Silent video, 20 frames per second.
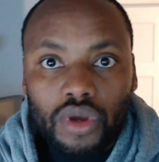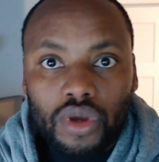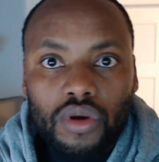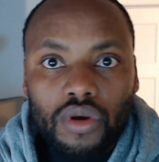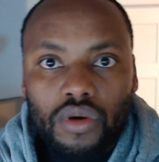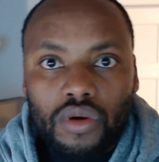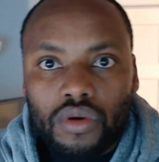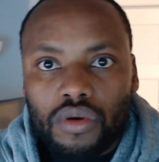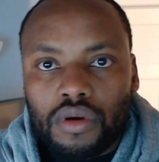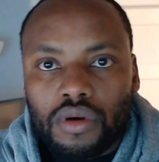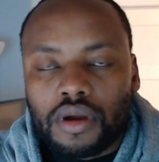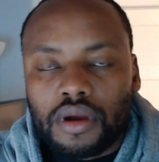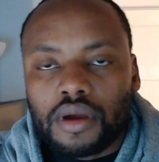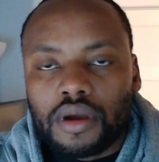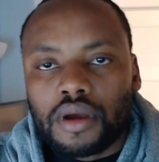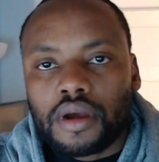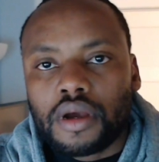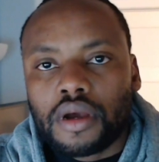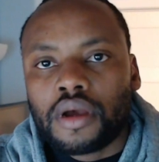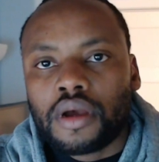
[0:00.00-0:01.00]
Number
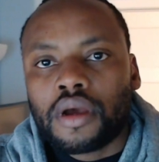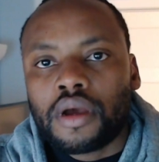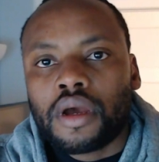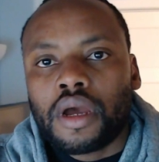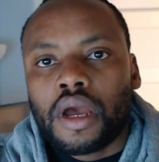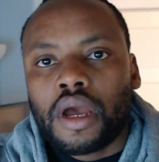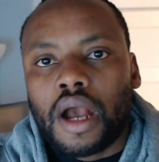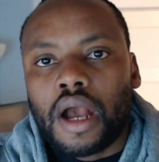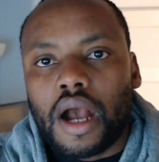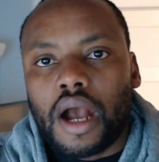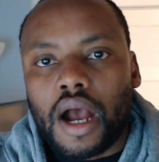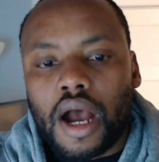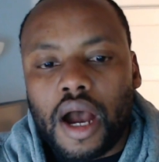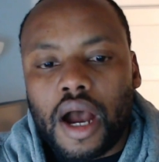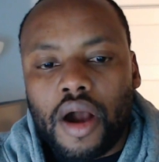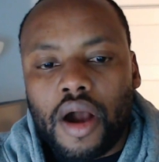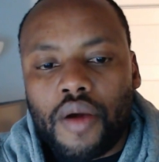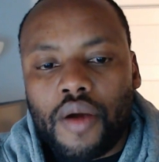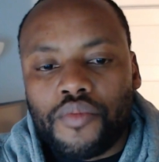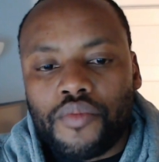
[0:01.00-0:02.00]
two,
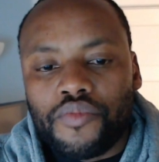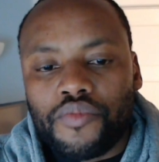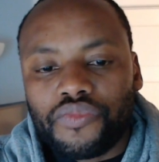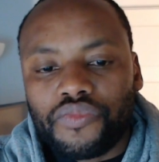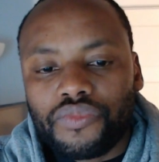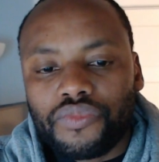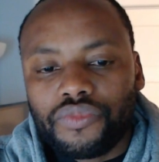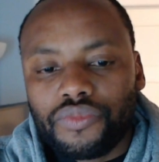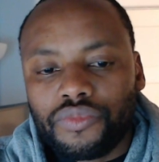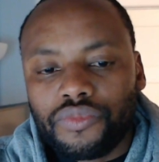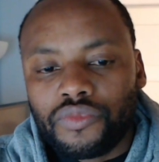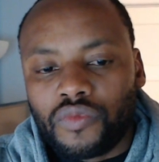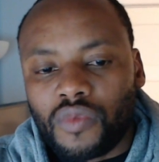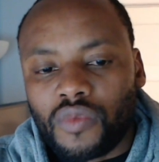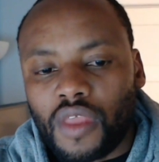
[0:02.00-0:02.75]
um,